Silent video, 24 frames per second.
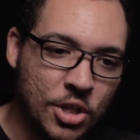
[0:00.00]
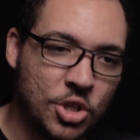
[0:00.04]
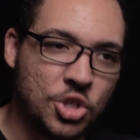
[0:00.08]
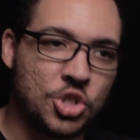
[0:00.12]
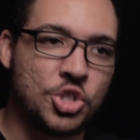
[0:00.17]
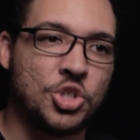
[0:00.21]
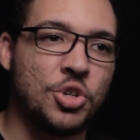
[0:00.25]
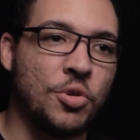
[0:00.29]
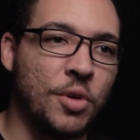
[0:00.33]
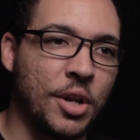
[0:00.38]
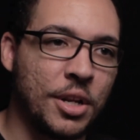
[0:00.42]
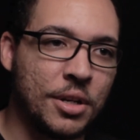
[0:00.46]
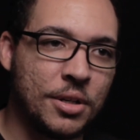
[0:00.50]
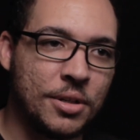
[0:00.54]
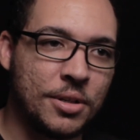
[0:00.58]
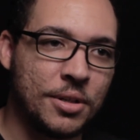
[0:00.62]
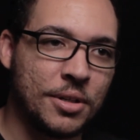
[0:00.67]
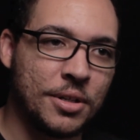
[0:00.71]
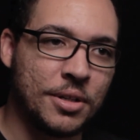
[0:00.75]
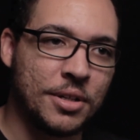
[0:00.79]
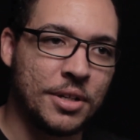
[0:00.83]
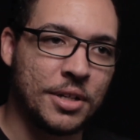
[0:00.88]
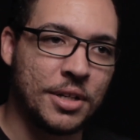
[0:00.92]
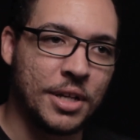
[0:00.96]
shoot it,
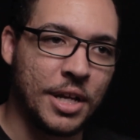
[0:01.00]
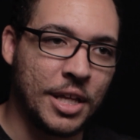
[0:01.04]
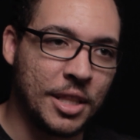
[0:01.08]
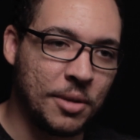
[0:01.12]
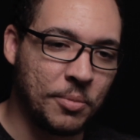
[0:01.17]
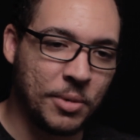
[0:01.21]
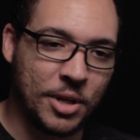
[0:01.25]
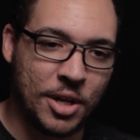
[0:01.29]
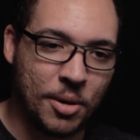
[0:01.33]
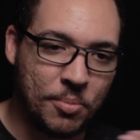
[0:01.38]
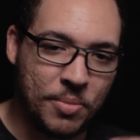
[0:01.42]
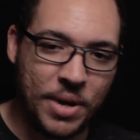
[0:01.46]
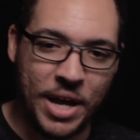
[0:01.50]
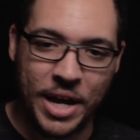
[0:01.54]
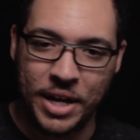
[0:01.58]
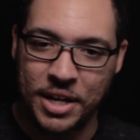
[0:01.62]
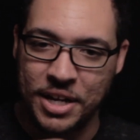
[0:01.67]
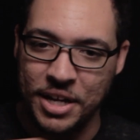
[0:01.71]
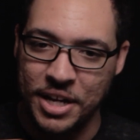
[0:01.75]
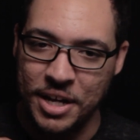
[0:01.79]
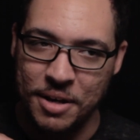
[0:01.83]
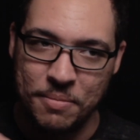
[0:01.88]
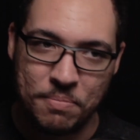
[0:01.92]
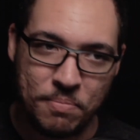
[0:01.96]
and then we come
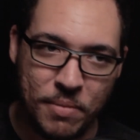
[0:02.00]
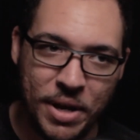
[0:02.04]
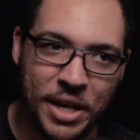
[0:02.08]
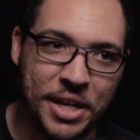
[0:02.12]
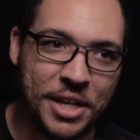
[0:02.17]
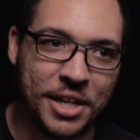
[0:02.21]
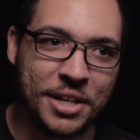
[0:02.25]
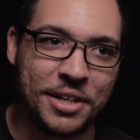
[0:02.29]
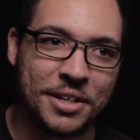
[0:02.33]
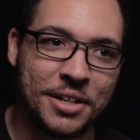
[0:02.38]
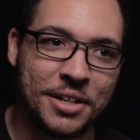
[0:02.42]
back and make it.